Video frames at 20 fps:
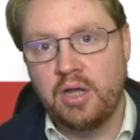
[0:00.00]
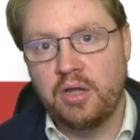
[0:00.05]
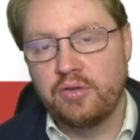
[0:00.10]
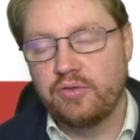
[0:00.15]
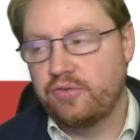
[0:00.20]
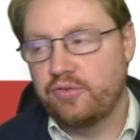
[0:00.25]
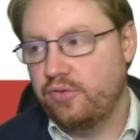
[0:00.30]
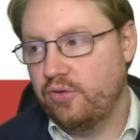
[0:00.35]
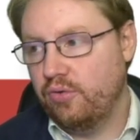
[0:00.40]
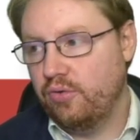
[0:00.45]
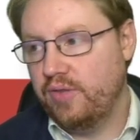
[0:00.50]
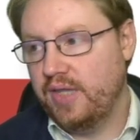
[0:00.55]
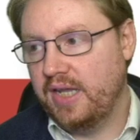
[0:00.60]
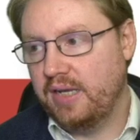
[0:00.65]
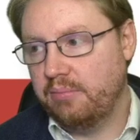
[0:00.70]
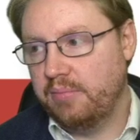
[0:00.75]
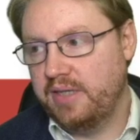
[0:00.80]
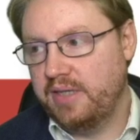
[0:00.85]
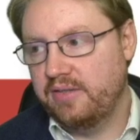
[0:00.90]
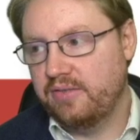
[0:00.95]
so that
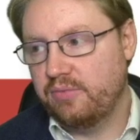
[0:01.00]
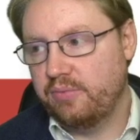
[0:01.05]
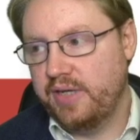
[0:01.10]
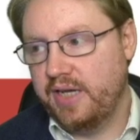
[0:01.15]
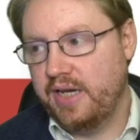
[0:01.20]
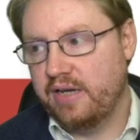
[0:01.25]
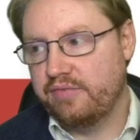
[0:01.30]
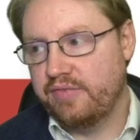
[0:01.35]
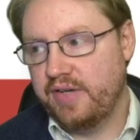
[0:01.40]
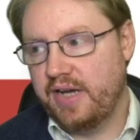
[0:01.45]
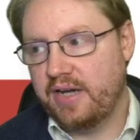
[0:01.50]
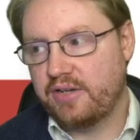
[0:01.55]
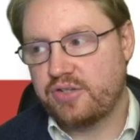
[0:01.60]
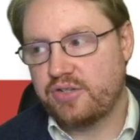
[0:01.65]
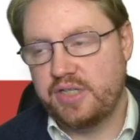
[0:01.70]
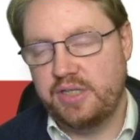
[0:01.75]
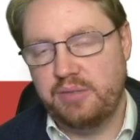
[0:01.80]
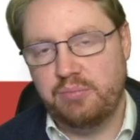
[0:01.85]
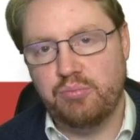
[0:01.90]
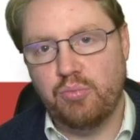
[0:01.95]
means we have
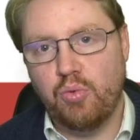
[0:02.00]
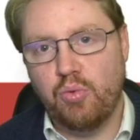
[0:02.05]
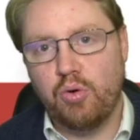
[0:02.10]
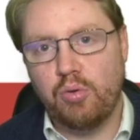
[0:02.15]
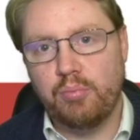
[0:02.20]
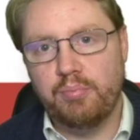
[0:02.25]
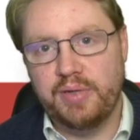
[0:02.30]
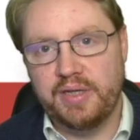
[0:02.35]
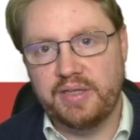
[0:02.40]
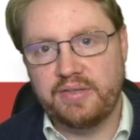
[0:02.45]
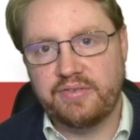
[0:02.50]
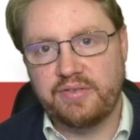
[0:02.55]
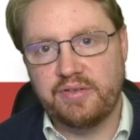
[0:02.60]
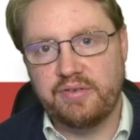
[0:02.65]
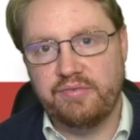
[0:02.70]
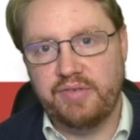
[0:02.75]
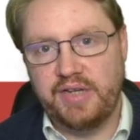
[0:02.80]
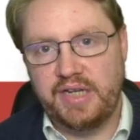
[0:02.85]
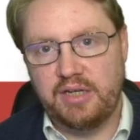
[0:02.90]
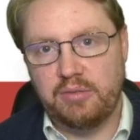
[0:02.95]
actually more bits
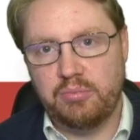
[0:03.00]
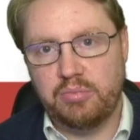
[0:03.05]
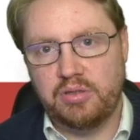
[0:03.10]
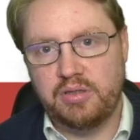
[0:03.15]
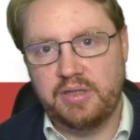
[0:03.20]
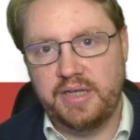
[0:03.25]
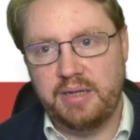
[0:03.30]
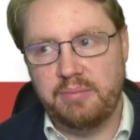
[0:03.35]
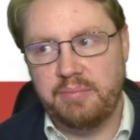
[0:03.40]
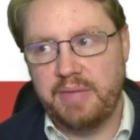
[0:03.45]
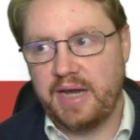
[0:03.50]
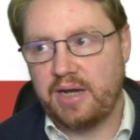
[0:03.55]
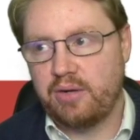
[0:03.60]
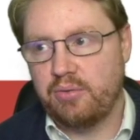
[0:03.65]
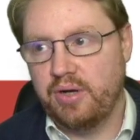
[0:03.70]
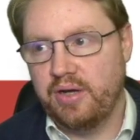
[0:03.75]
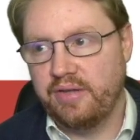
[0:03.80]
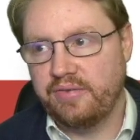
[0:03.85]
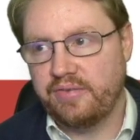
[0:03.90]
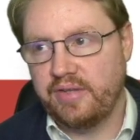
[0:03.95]
available in
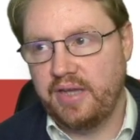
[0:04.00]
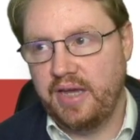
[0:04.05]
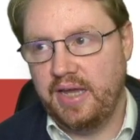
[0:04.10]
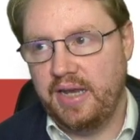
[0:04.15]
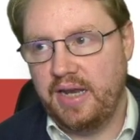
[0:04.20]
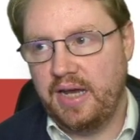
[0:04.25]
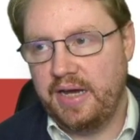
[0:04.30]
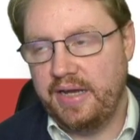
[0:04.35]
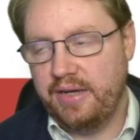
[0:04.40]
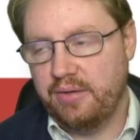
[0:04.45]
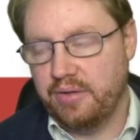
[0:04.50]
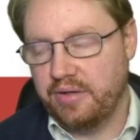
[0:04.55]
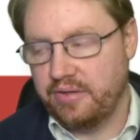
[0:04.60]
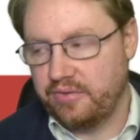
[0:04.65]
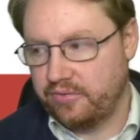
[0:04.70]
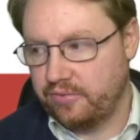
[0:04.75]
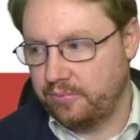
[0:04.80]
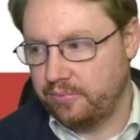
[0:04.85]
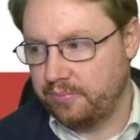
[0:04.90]
macOS and iOS.